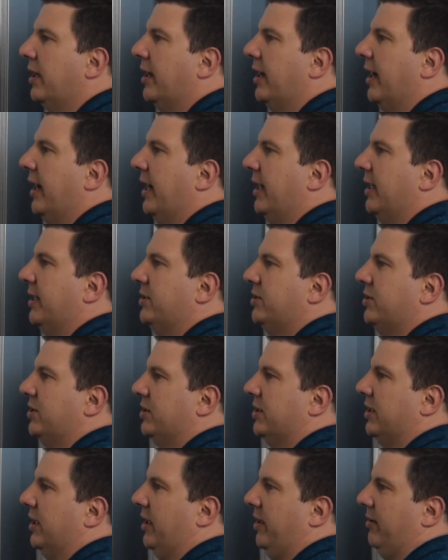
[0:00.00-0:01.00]
It's
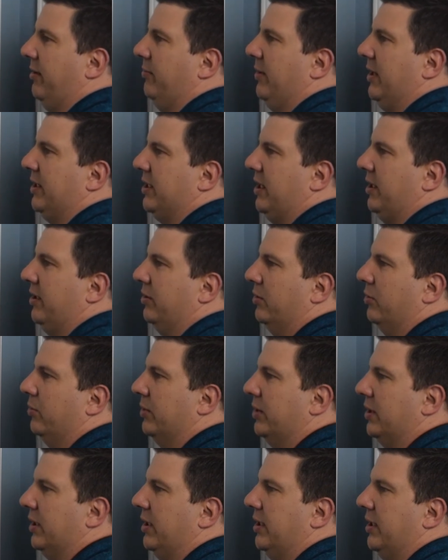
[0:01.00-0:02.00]
just a rectangle
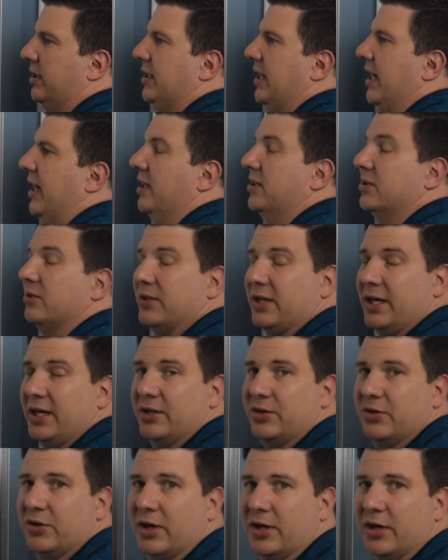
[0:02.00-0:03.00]
with a diagonal
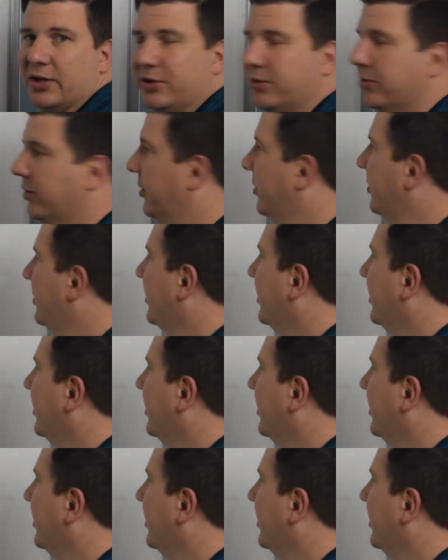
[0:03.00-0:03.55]
line drawn through.